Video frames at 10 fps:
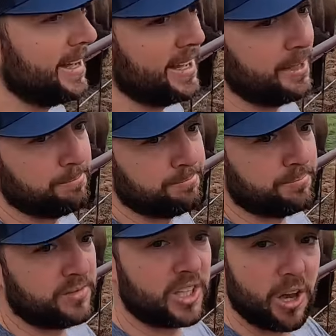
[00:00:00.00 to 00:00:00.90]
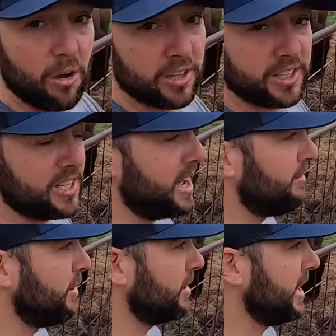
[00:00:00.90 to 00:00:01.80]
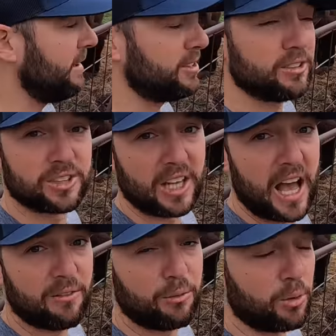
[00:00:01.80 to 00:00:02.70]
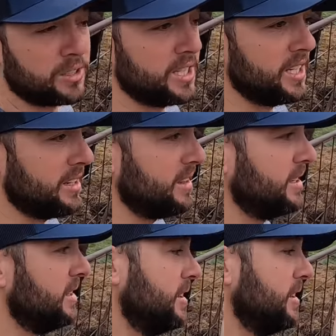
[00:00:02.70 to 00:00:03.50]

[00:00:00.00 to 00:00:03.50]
Um, Dakota didn't have her calf till July fourteenth.